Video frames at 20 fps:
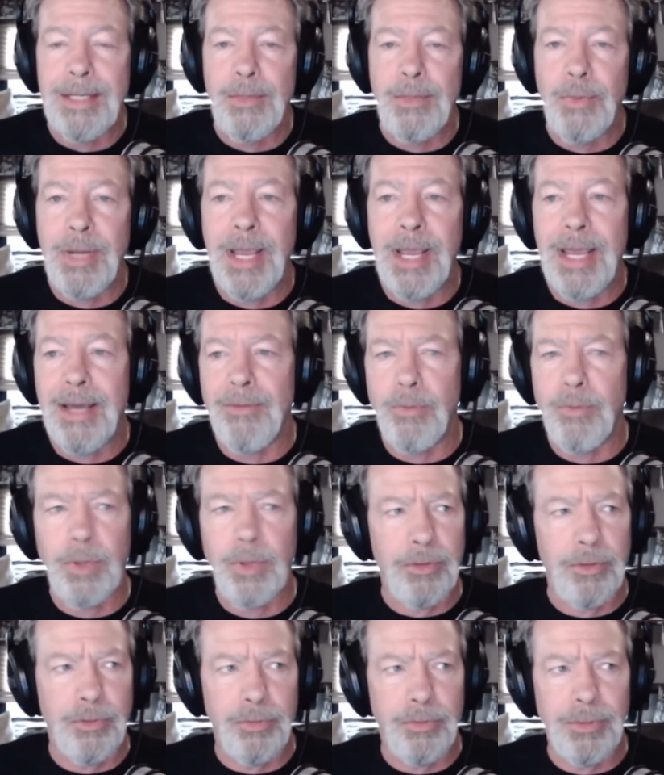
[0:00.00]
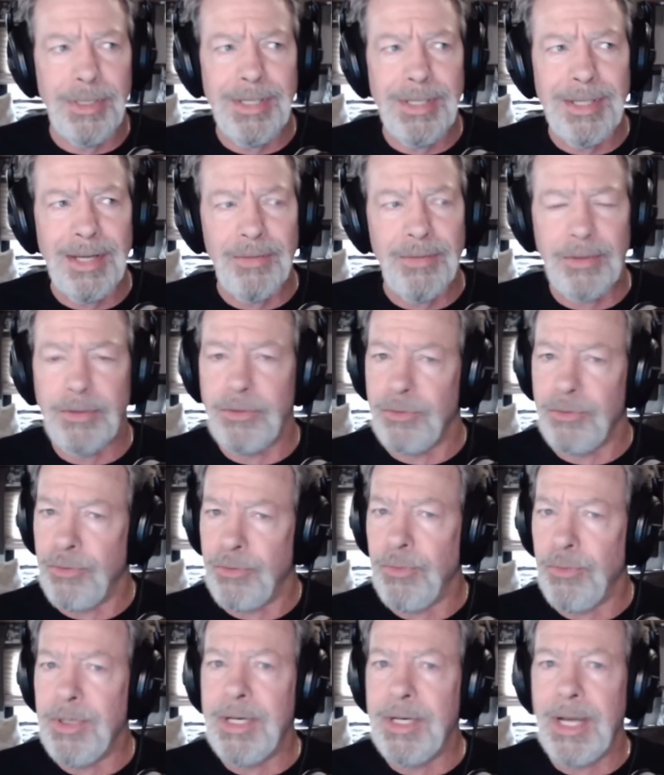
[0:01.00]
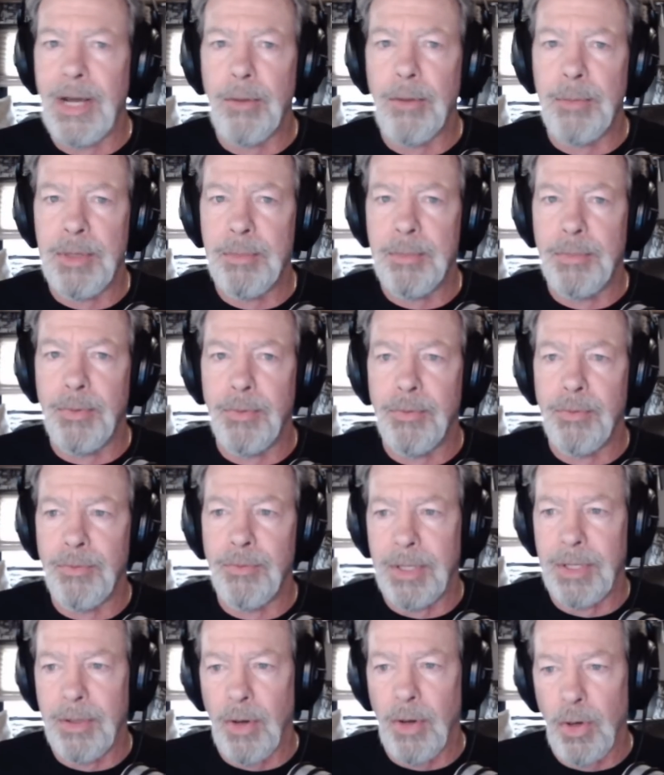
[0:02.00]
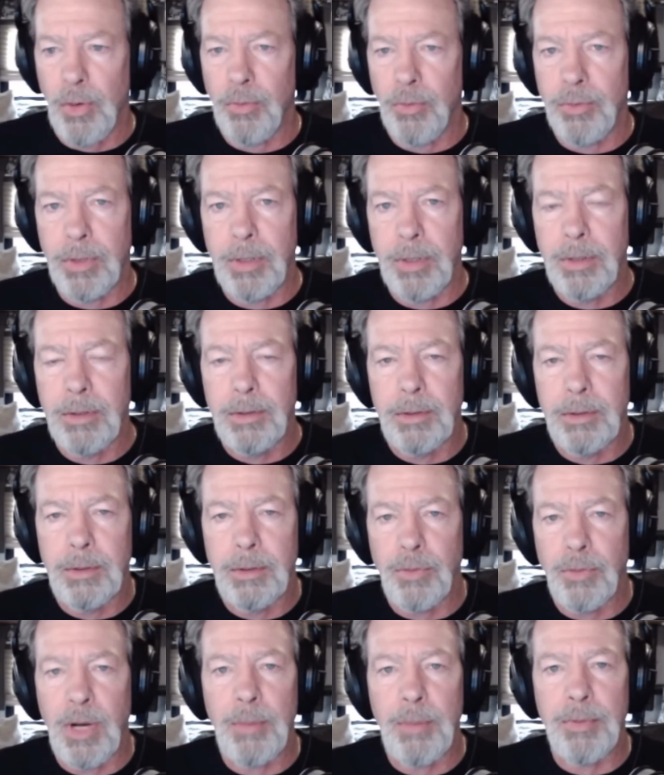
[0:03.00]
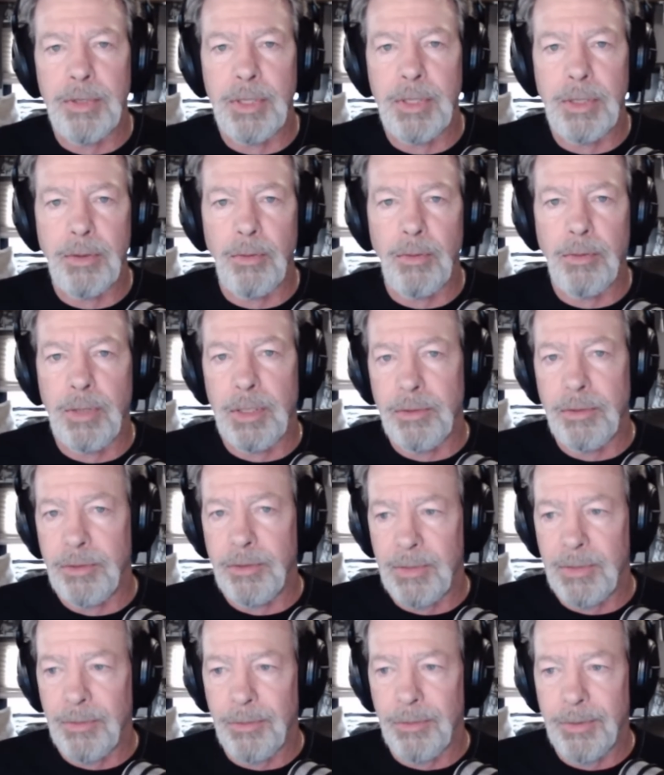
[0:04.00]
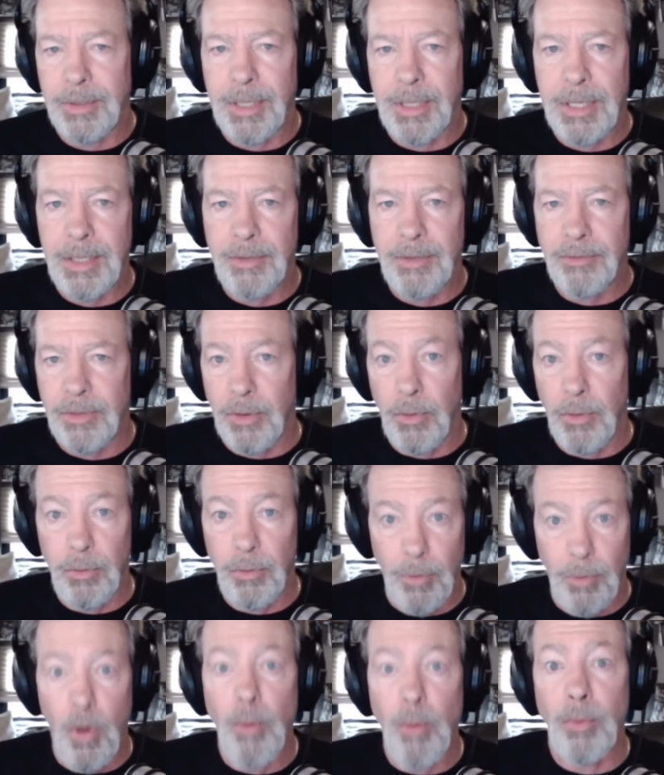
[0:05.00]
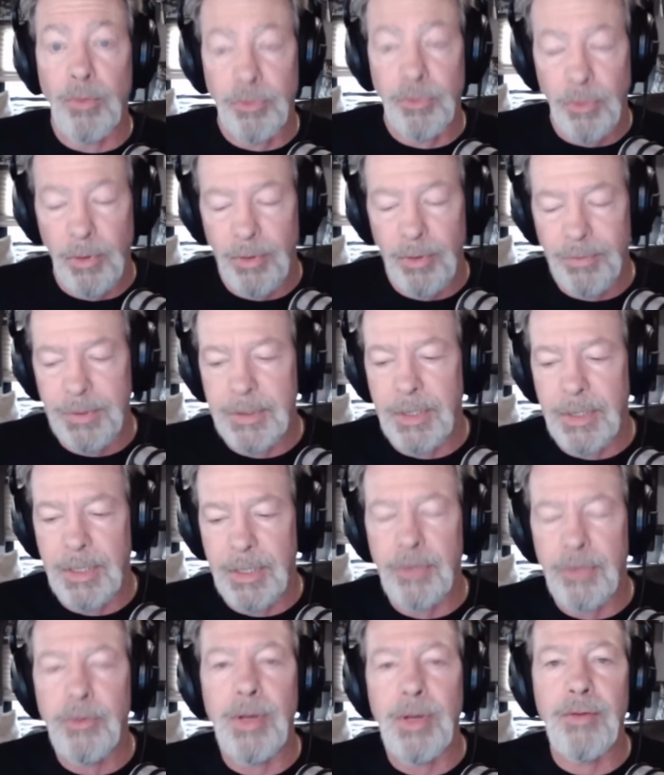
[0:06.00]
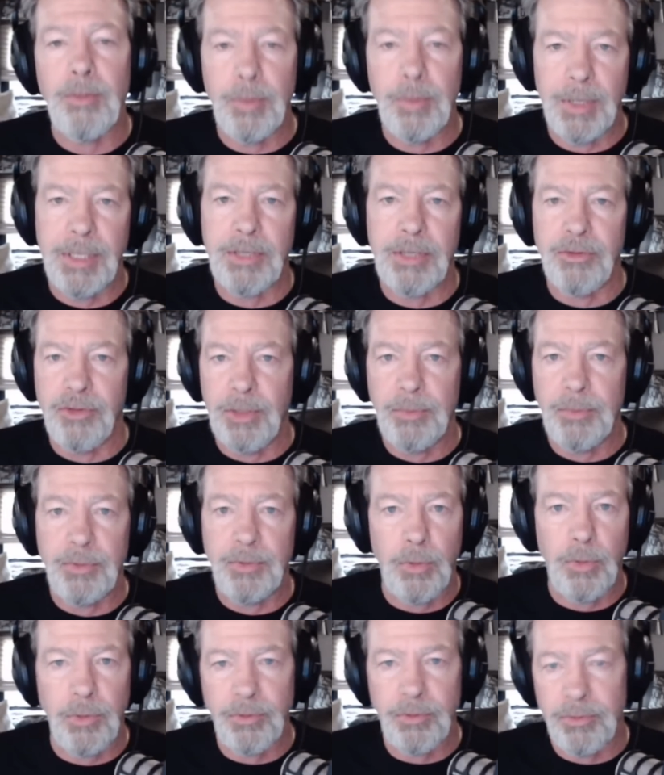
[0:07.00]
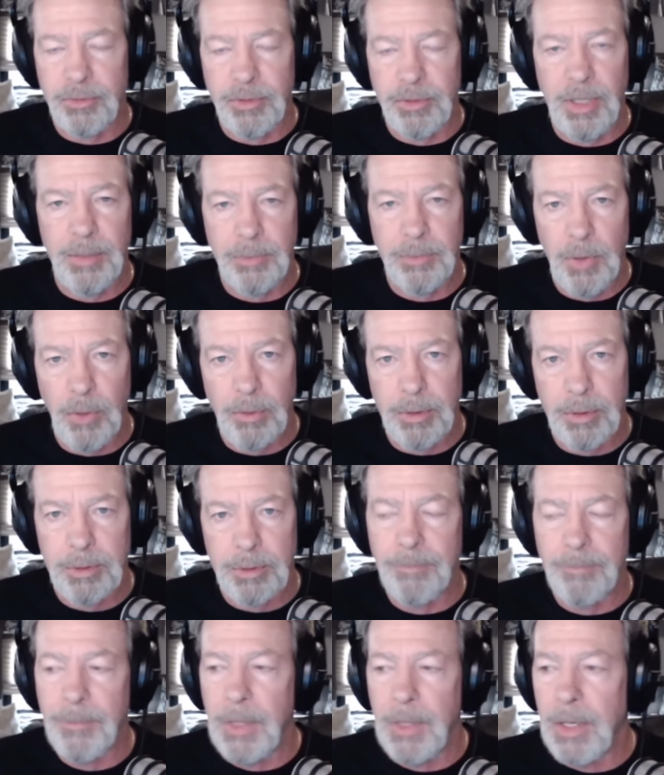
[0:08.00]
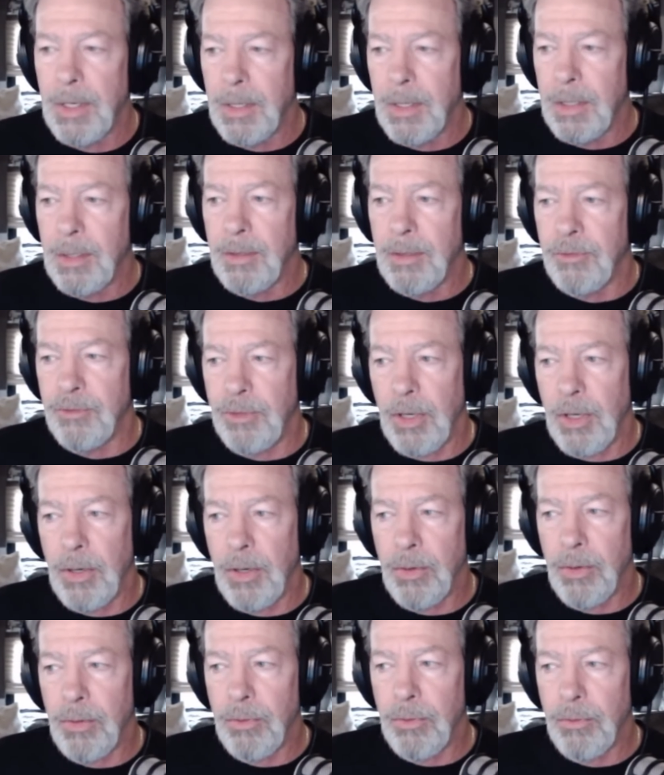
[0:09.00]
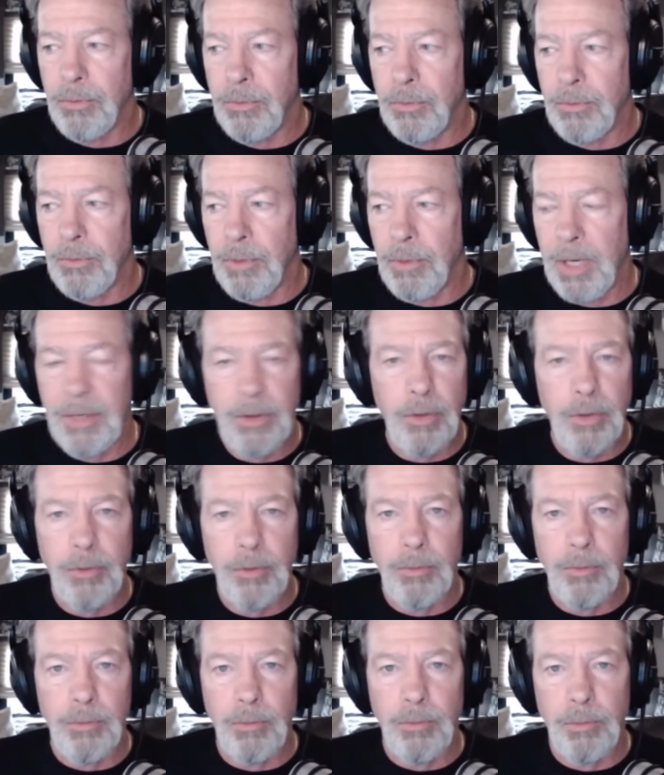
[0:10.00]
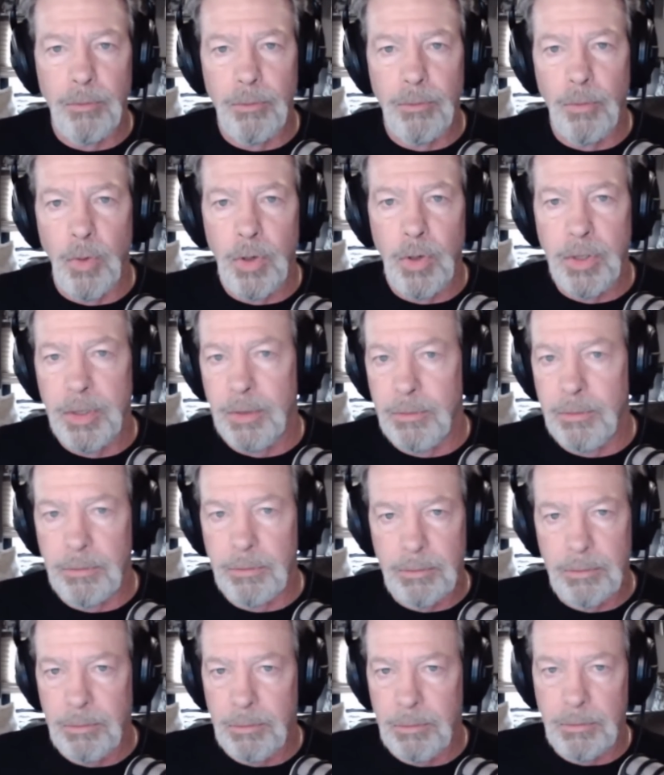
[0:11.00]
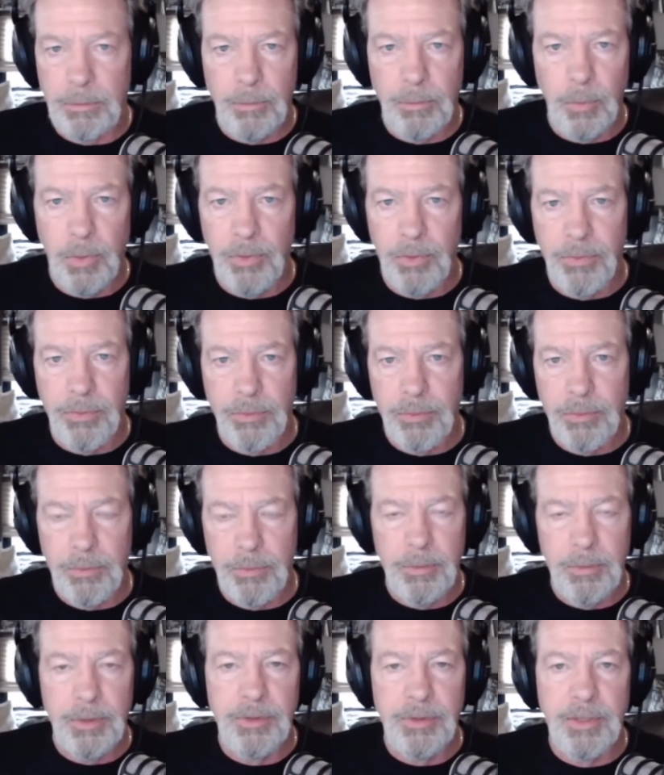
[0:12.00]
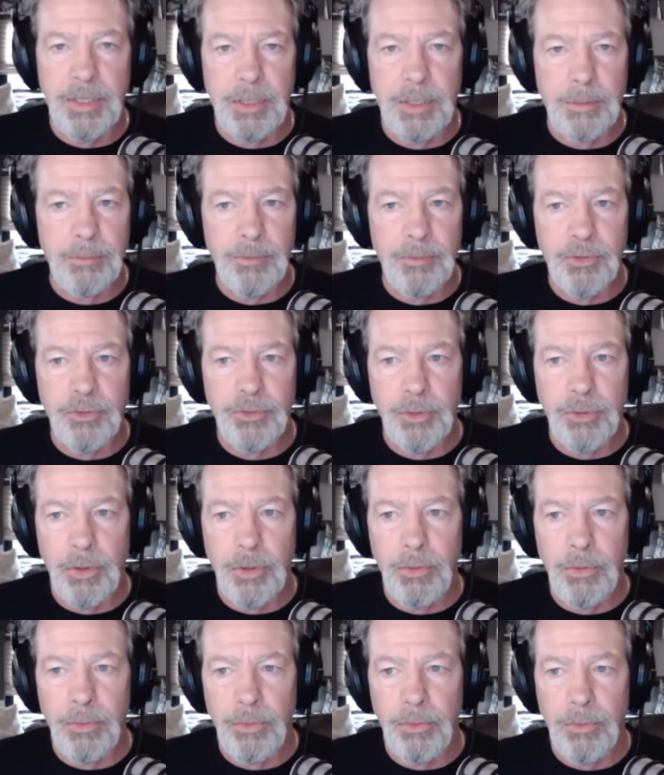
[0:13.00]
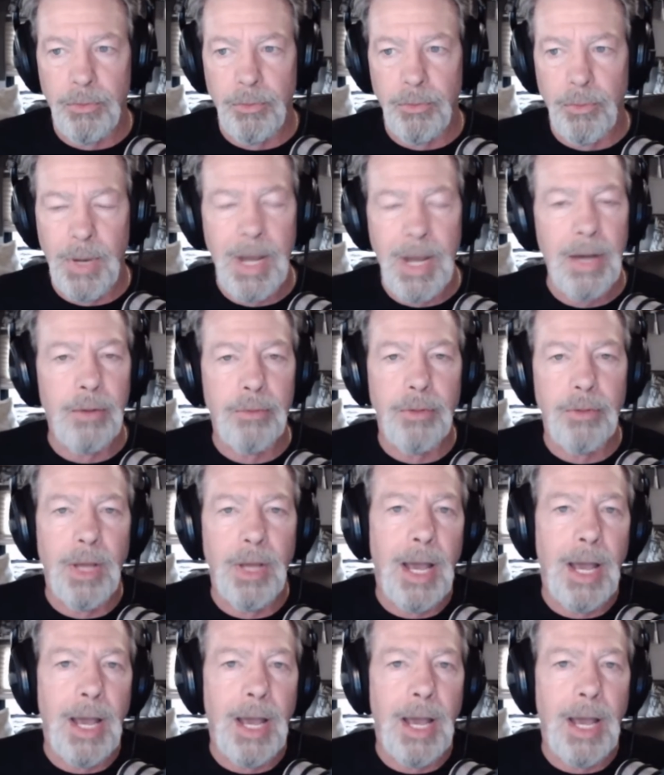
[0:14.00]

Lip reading: we have, what, three? I think there's three now people that own property on Oak Island. You got the Laginas that own almost all of it. And then you have the Blankenships, of course, and Tom Nolan. So, and they're working with the team. So, wow.